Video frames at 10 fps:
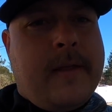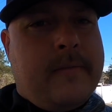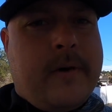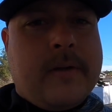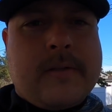they
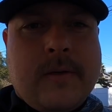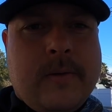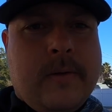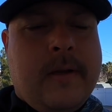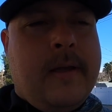have all
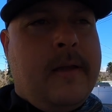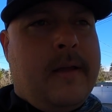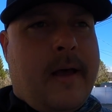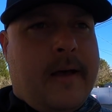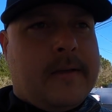sold.
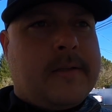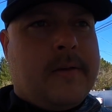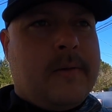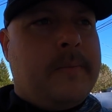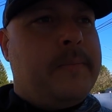
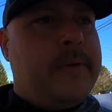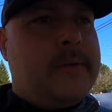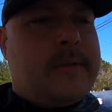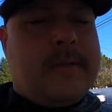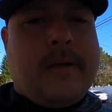So
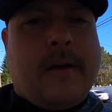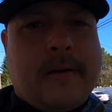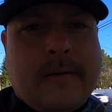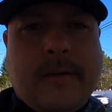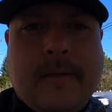boots are